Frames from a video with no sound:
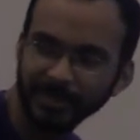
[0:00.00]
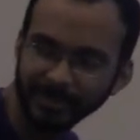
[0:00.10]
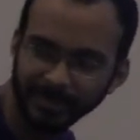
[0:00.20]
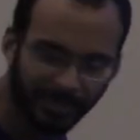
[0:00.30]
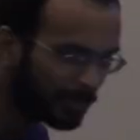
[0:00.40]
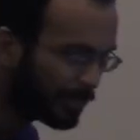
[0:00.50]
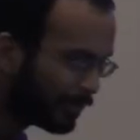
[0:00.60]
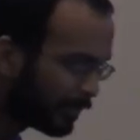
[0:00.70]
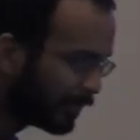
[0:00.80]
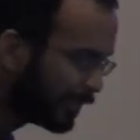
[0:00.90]
Okay. So we,
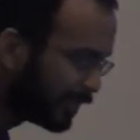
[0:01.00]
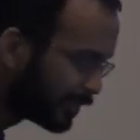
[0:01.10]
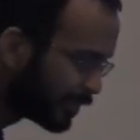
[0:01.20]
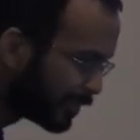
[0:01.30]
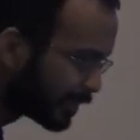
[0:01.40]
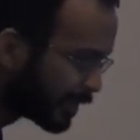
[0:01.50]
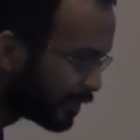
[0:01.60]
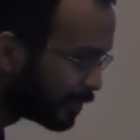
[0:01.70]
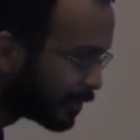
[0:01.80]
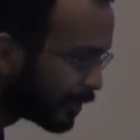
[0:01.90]
so in this case
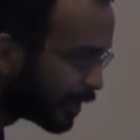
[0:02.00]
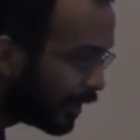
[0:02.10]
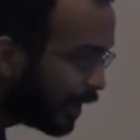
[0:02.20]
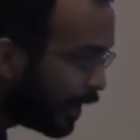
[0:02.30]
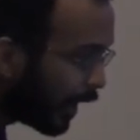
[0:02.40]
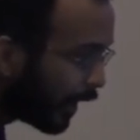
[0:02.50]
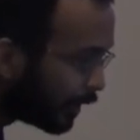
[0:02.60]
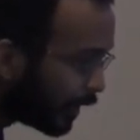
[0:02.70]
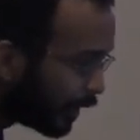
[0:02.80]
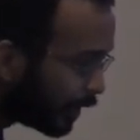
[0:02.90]
it would score.
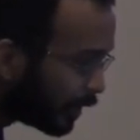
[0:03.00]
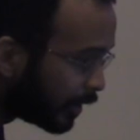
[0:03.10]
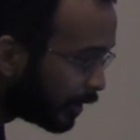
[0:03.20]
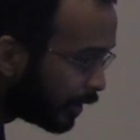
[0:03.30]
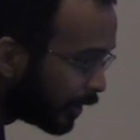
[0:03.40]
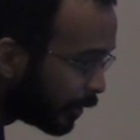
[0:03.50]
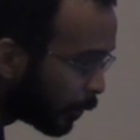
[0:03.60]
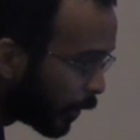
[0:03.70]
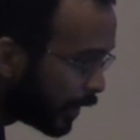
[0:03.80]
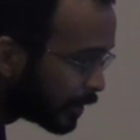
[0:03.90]
And then it
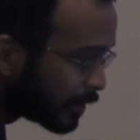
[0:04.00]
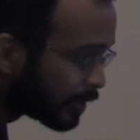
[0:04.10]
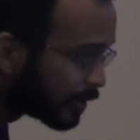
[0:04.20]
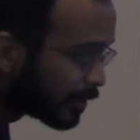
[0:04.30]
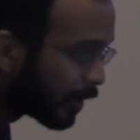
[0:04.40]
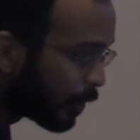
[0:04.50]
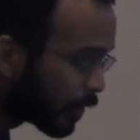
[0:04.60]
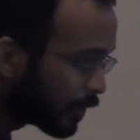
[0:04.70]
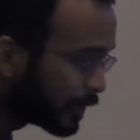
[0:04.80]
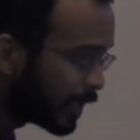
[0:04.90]
waits a
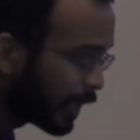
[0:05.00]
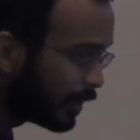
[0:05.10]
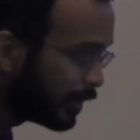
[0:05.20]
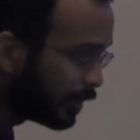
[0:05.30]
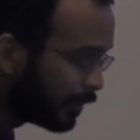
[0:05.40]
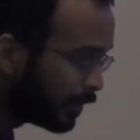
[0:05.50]
quarter of a second